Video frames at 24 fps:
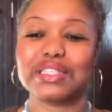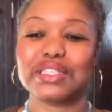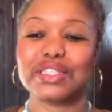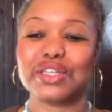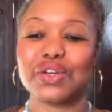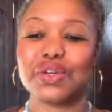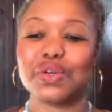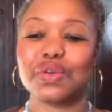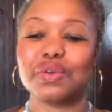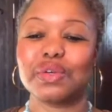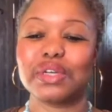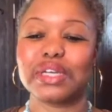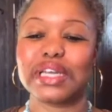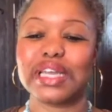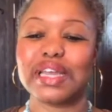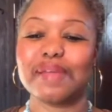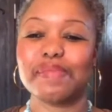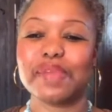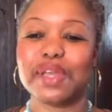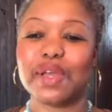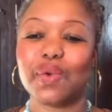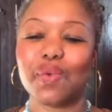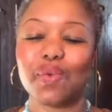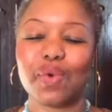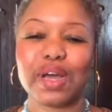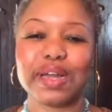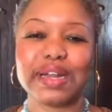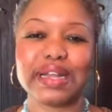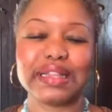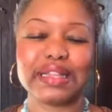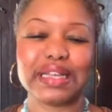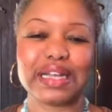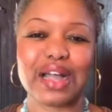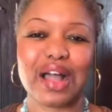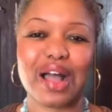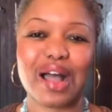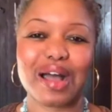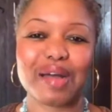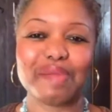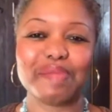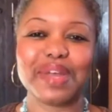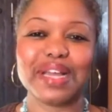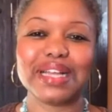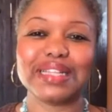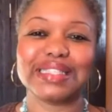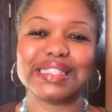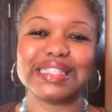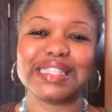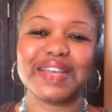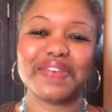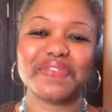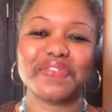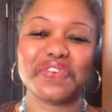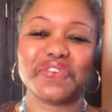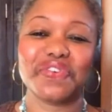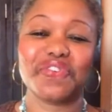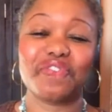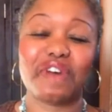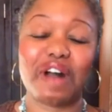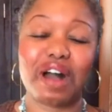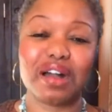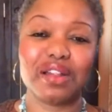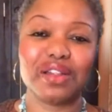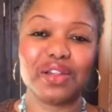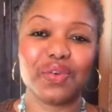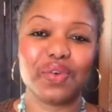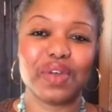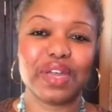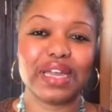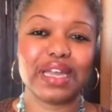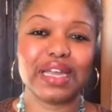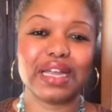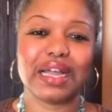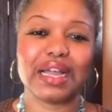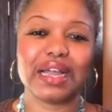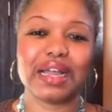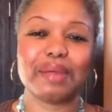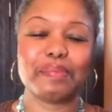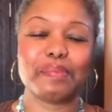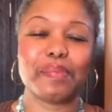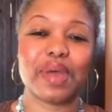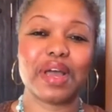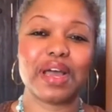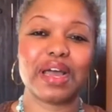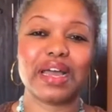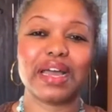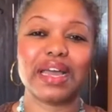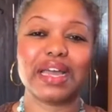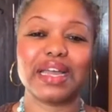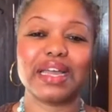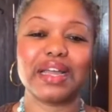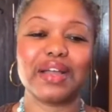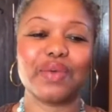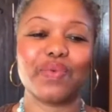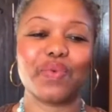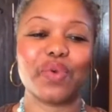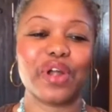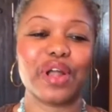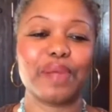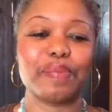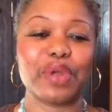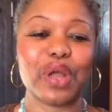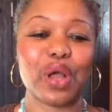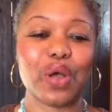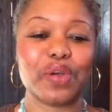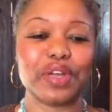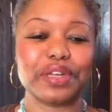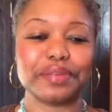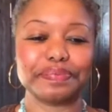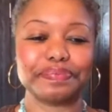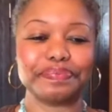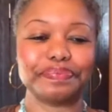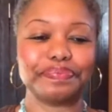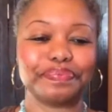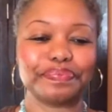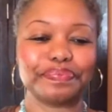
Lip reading: So give me a 1 in the comments if you're following where I'm going.